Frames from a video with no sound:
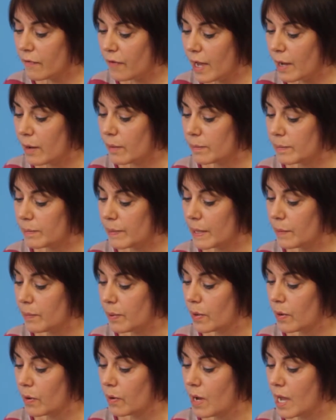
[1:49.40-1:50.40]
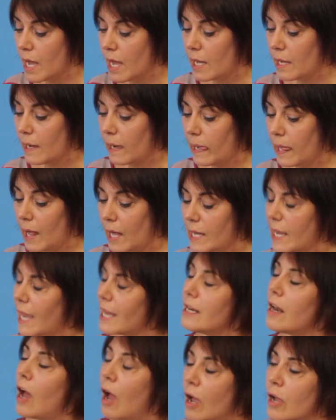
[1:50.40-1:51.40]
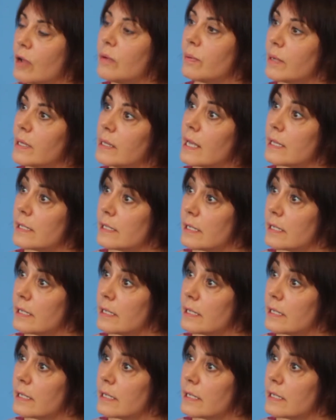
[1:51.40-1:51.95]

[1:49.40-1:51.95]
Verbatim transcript: I've helped people like gain hope in their